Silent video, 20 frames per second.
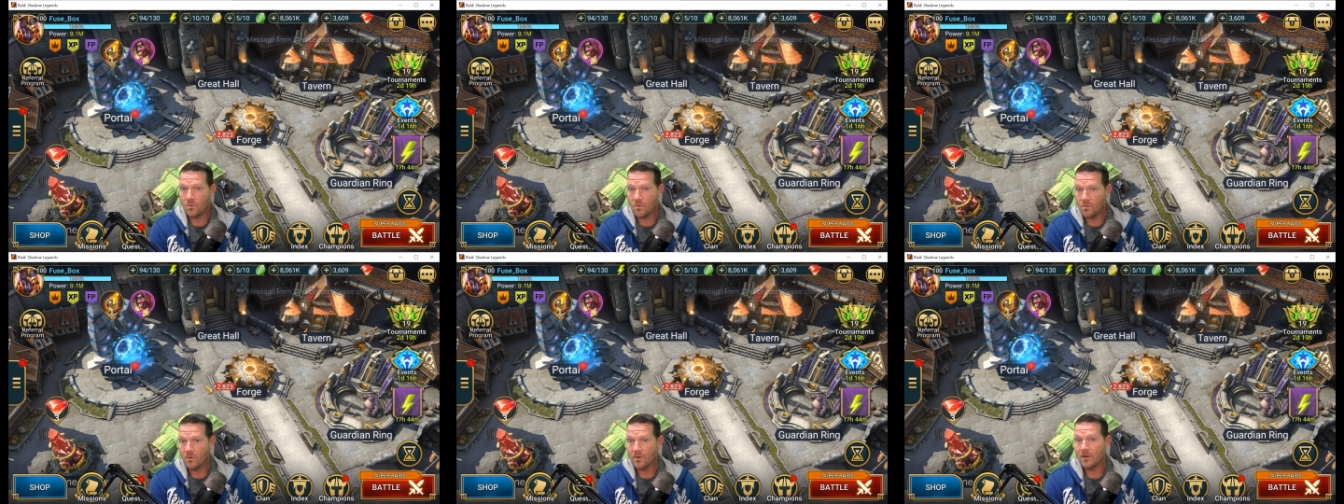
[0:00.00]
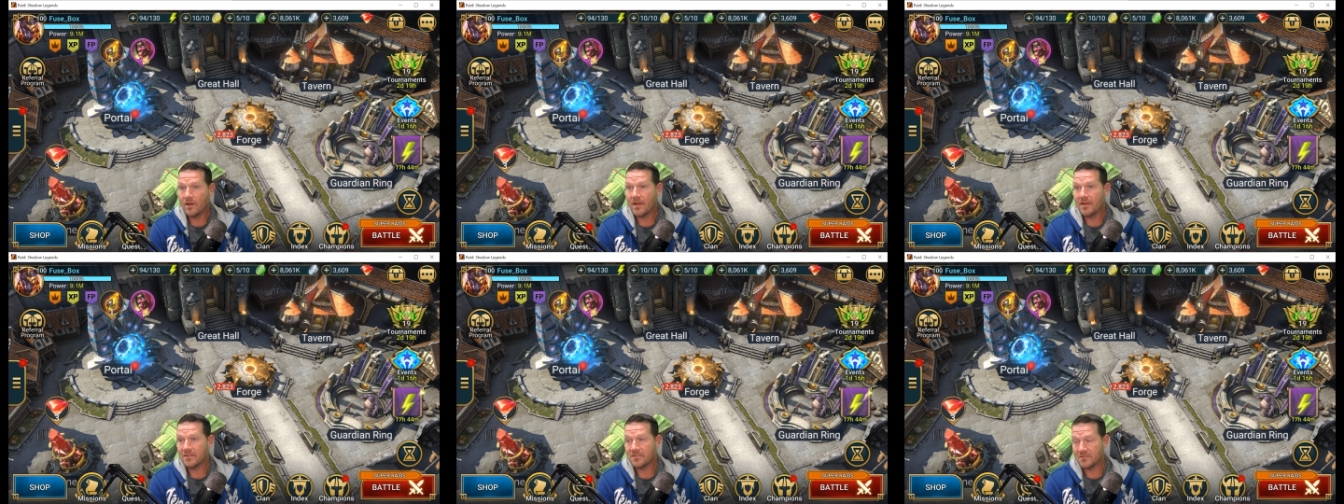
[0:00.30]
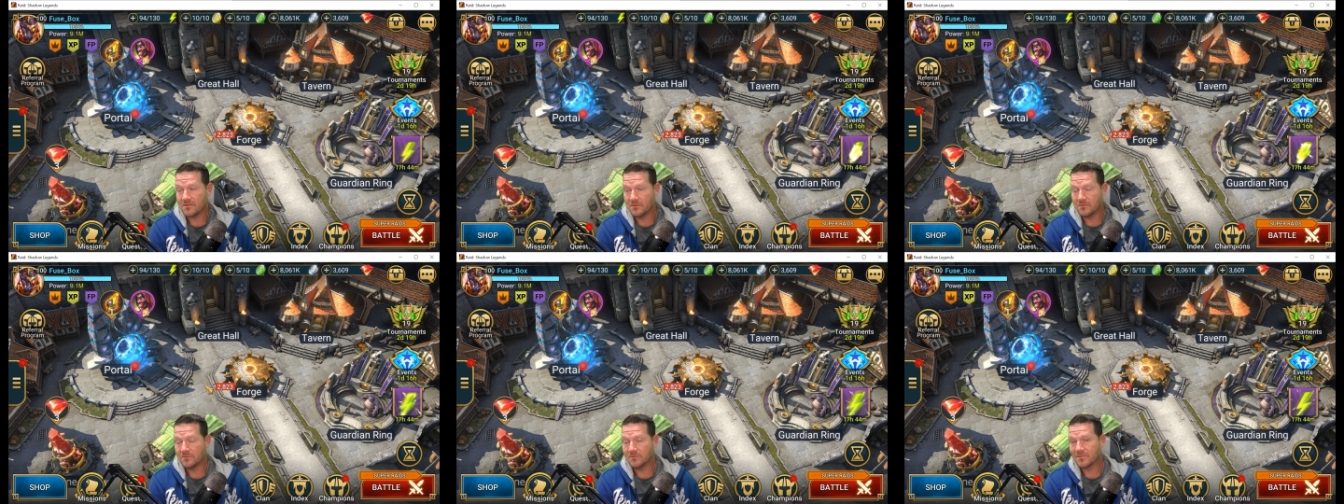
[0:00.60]
or a
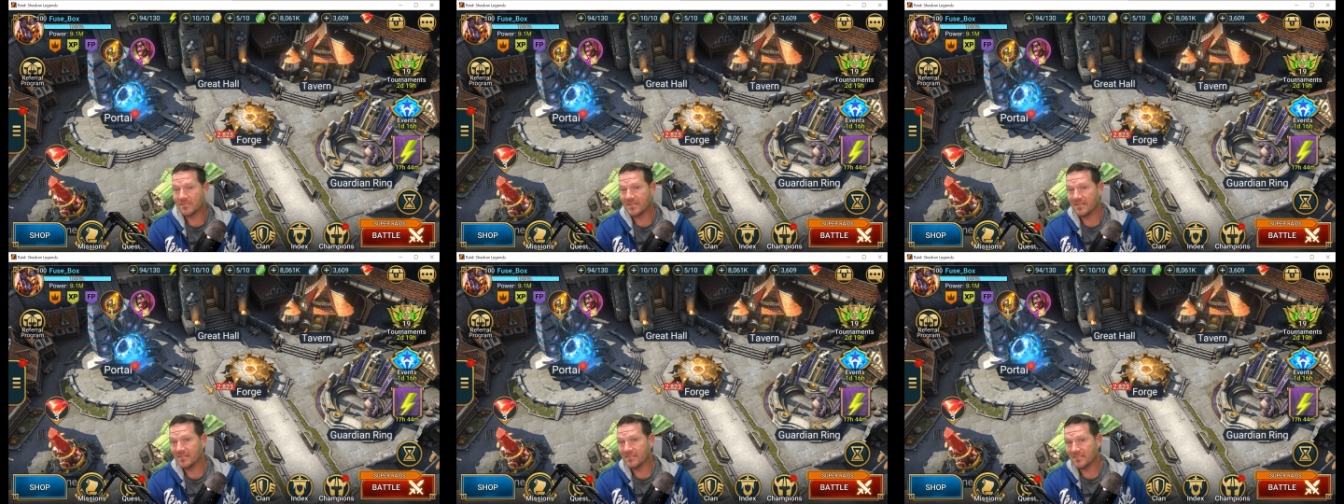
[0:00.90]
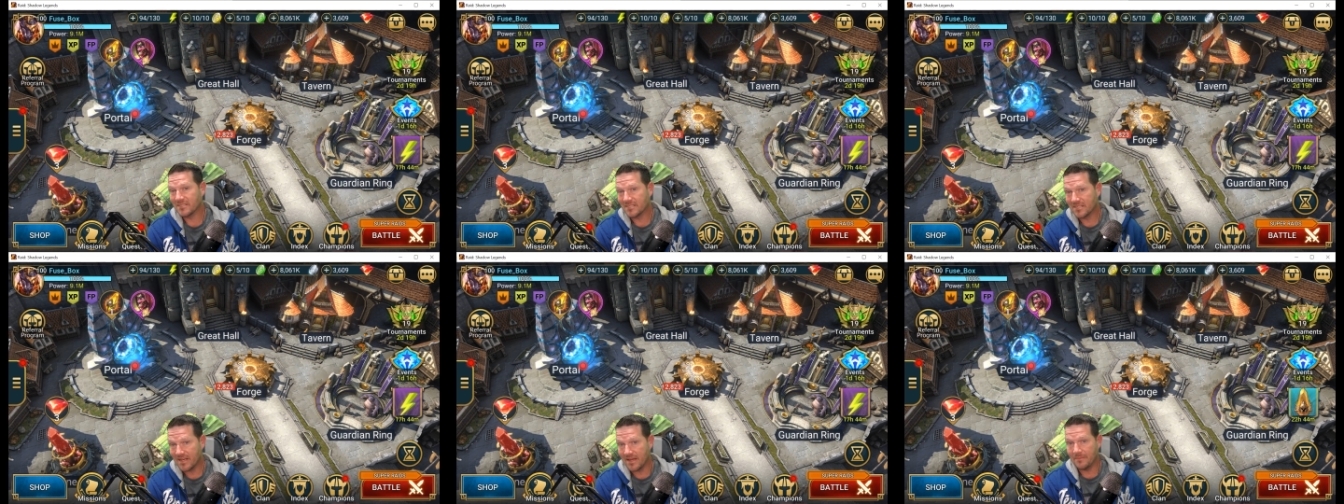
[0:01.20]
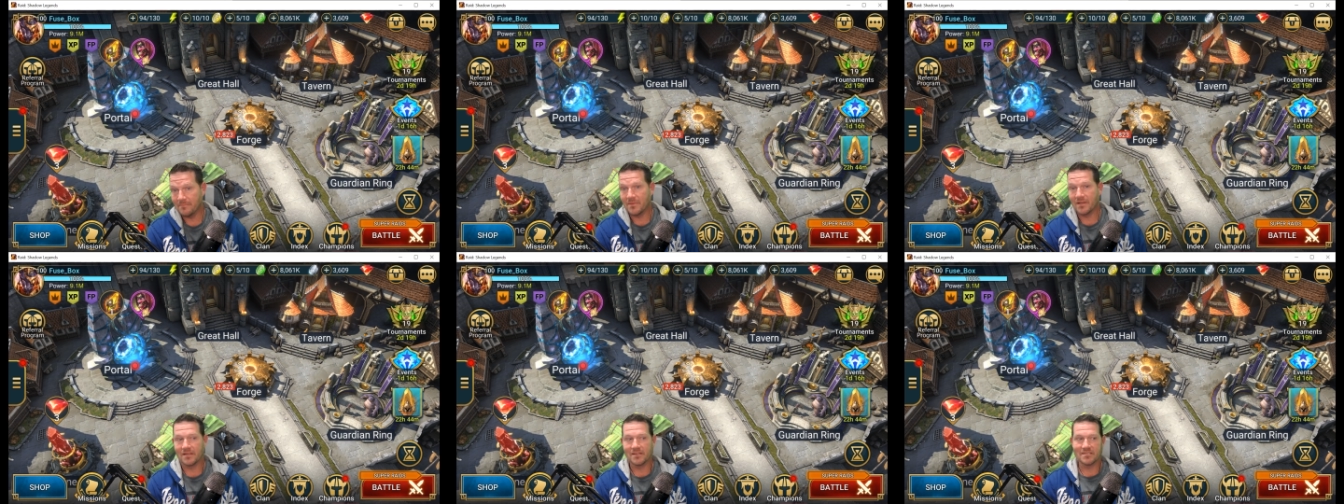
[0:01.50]
stone skin
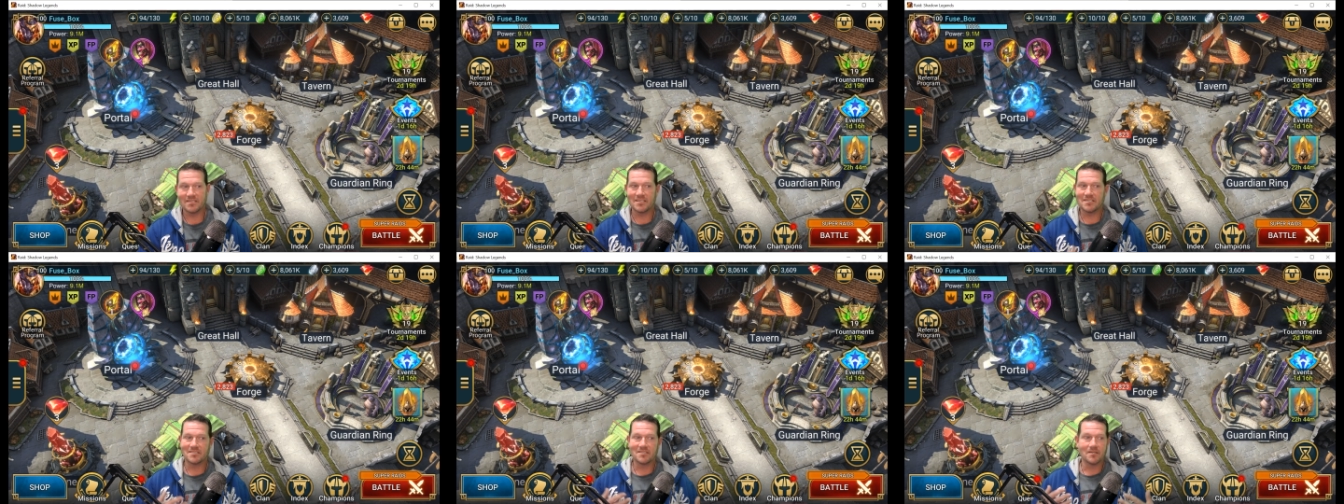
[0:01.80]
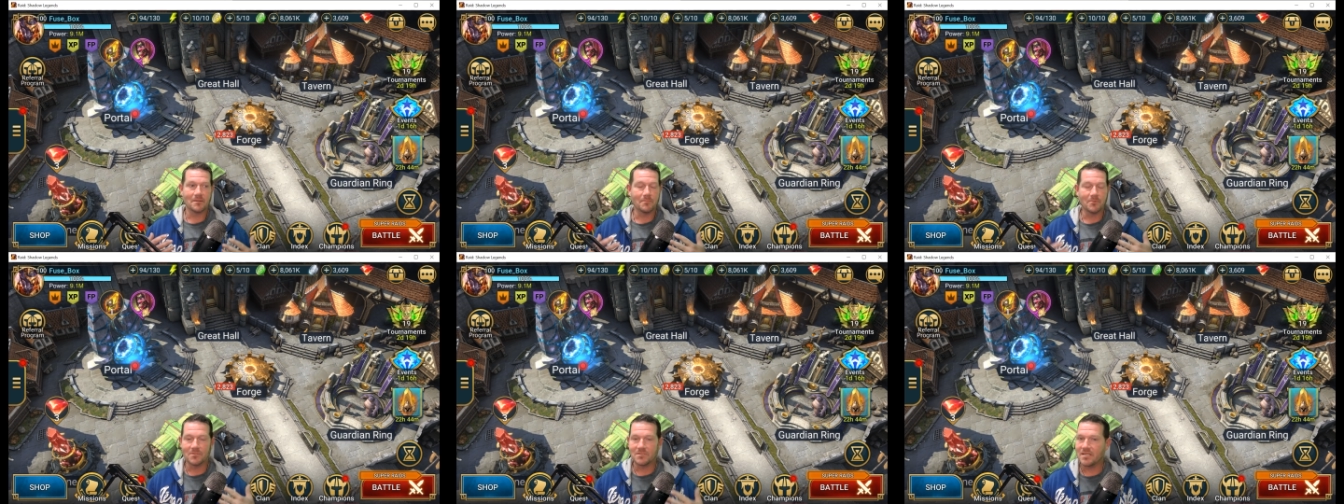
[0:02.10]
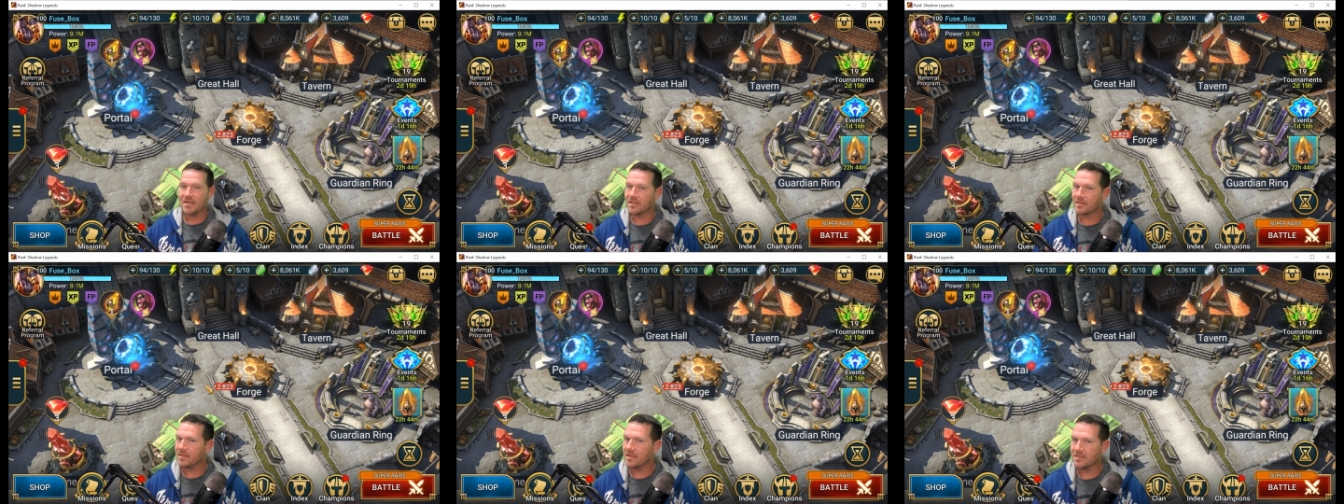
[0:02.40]
set because he's going to
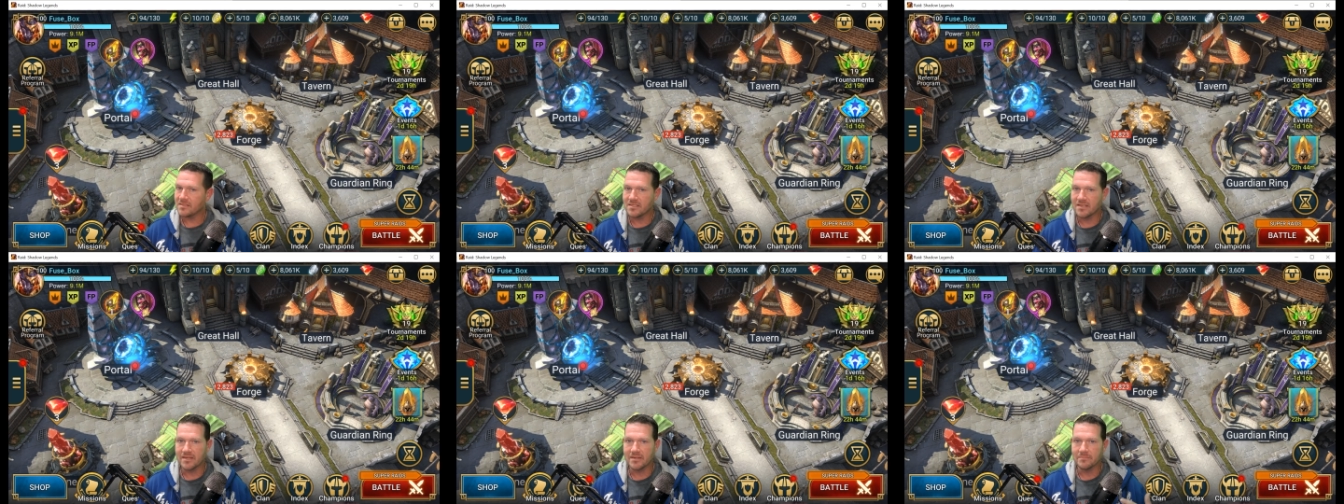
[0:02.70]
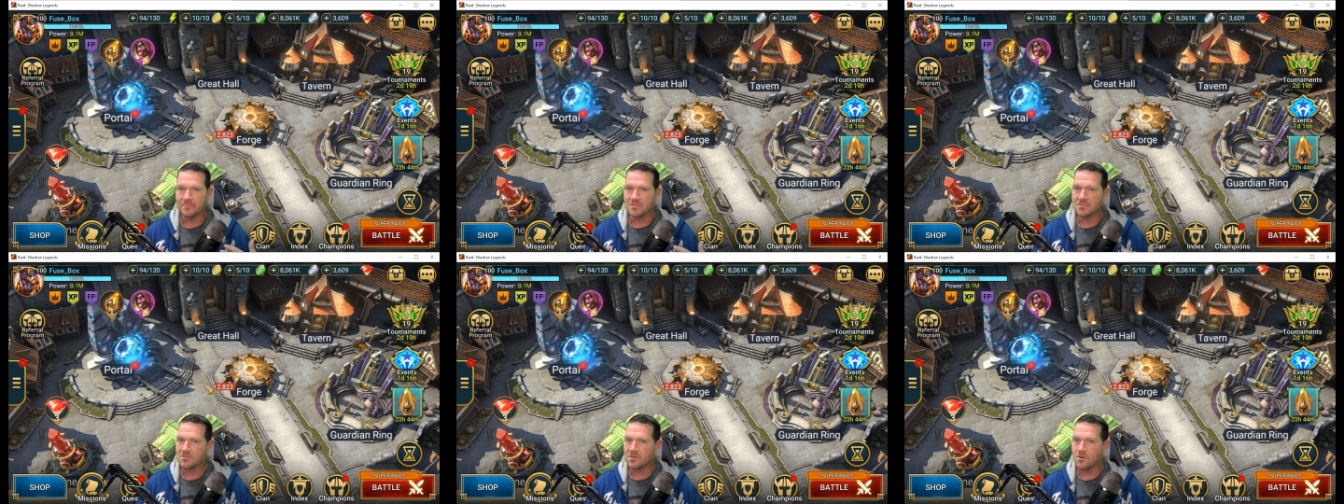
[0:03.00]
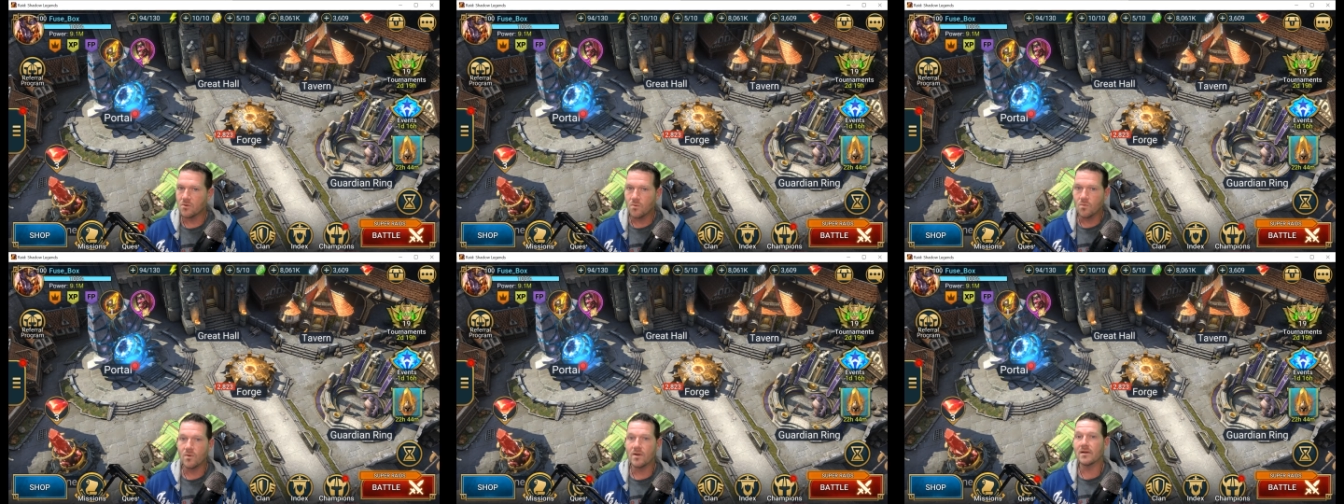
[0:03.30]
protect that team
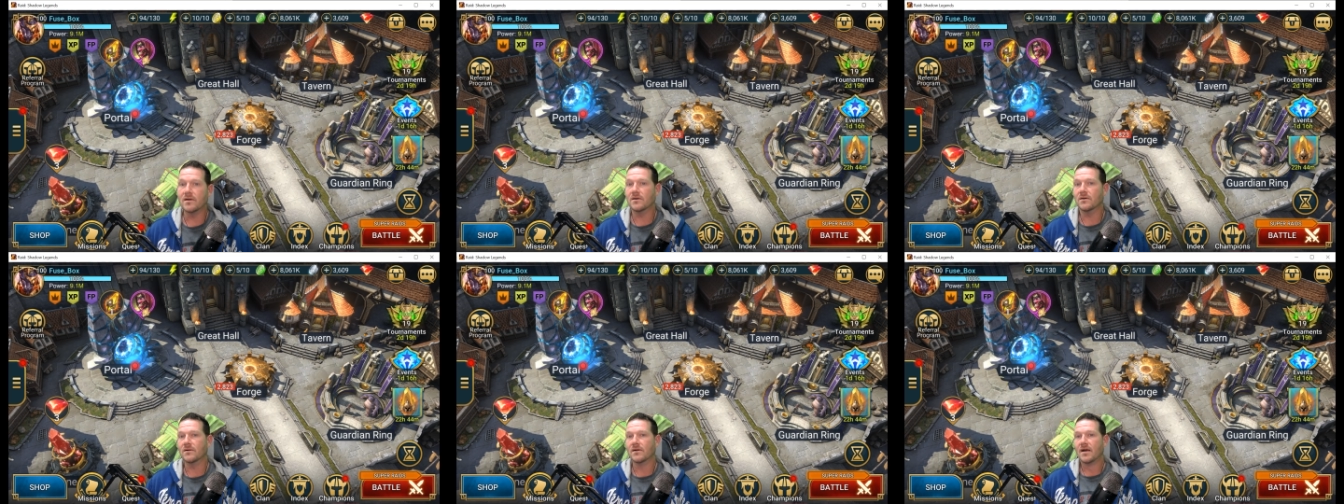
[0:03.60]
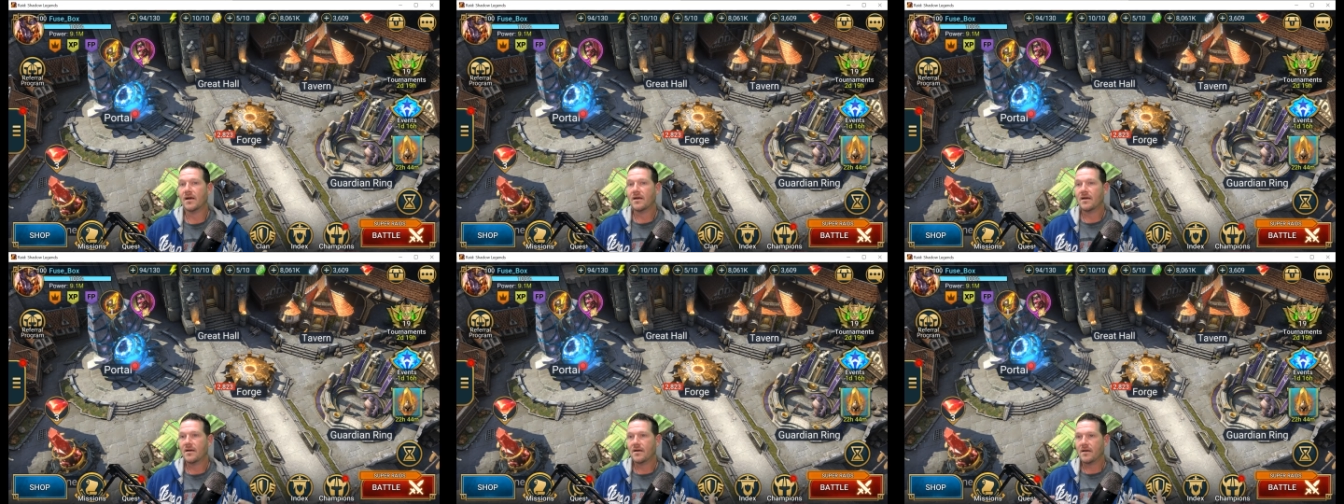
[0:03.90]
so well.